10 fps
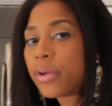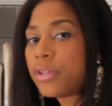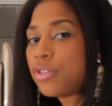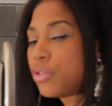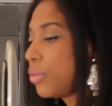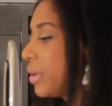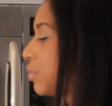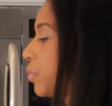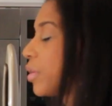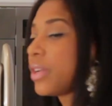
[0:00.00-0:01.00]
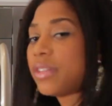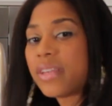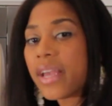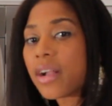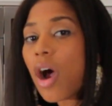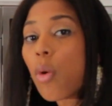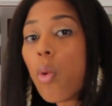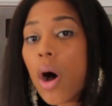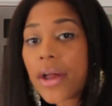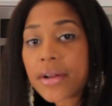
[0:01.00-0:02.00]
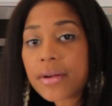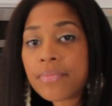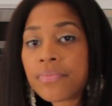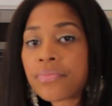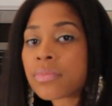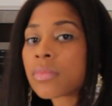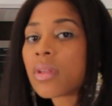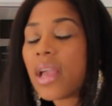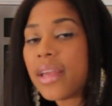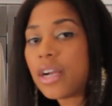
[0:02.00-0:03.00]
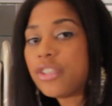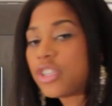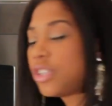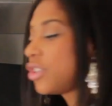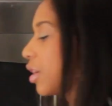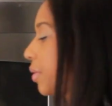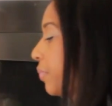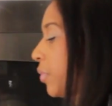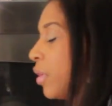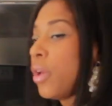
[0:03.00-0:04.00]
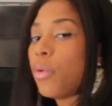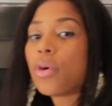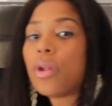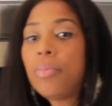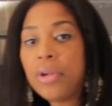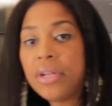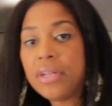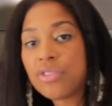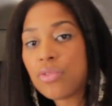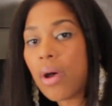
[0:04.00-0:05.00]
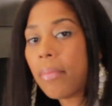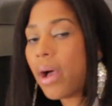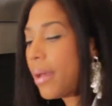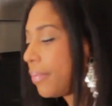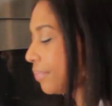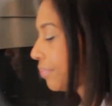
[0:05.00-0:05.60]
going to do is we're going to take our water and our ginger, we're going to put it into our pot.